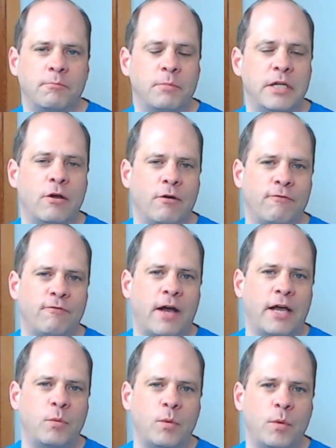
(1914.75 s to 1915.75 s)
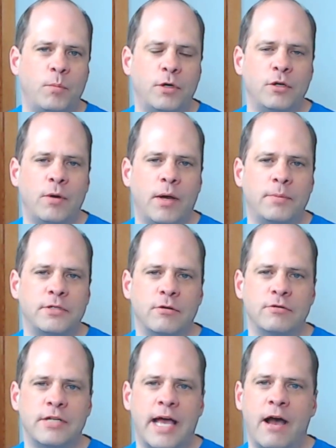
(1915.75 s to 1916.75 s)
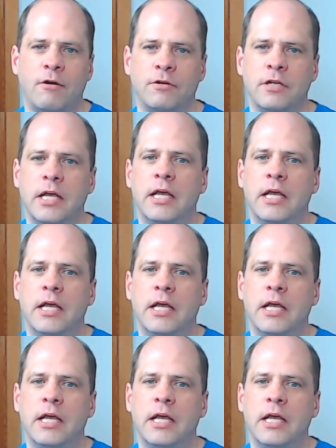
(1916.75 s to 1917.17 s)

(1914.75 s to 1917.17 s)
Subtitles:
be notified when we put new episodes out,